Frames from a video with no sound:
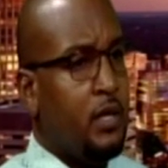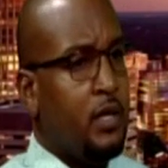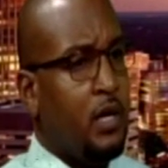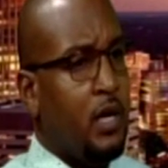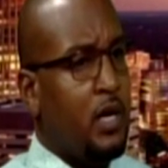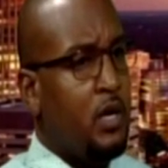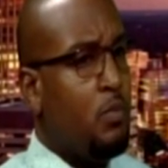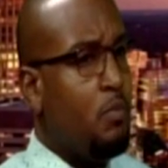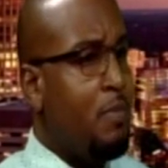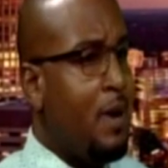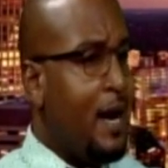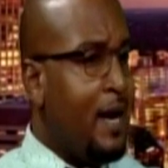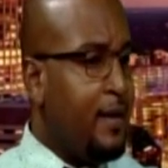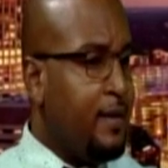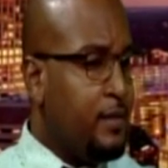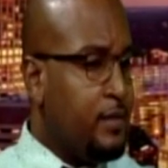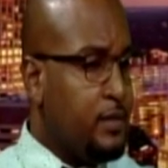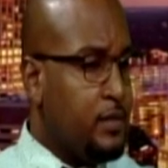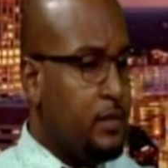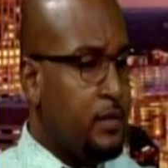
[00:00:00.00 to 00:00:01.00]

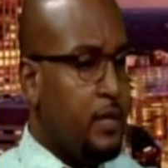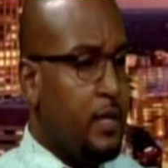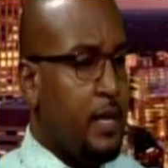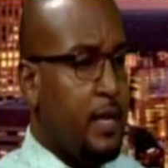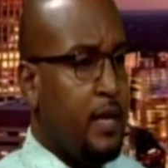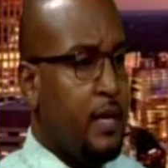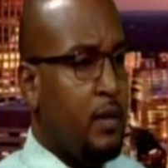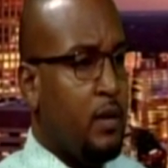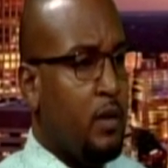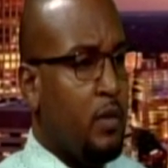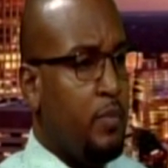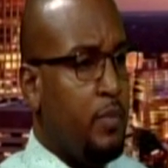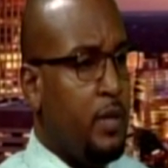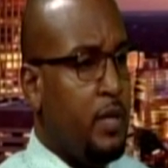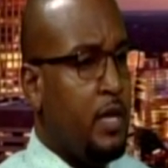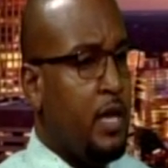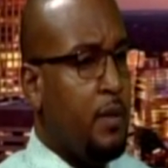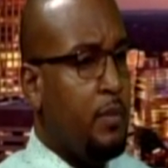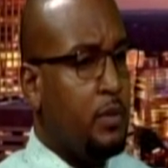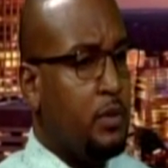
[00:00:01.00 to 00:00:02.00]
unbiased, and
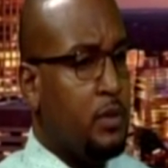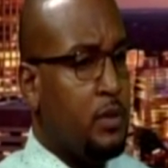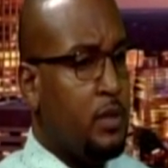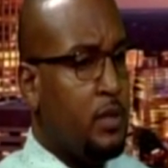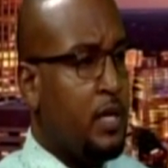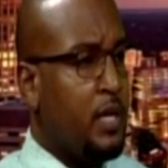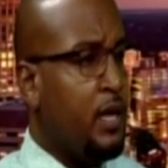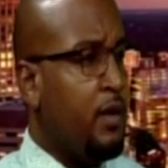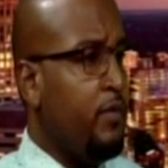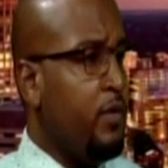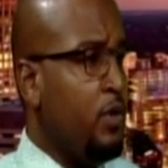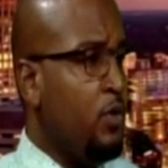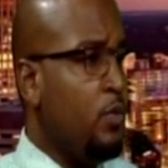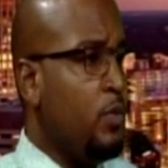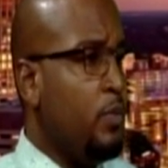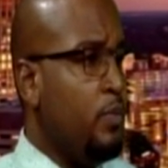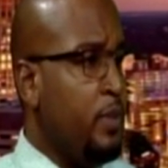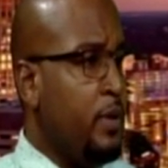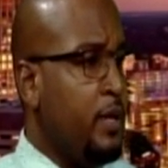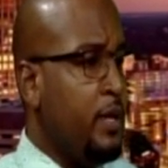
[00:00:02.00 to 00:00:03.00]
being able to look at every
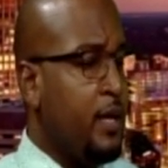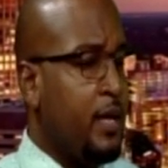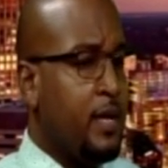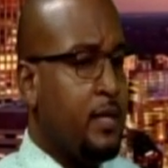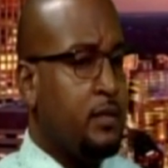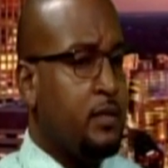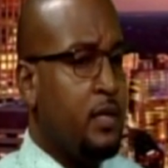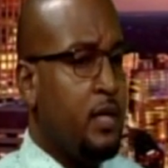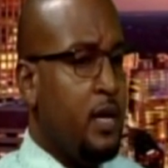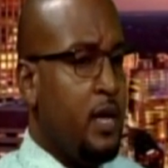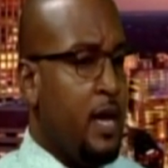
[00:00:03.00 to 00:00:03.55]
human being as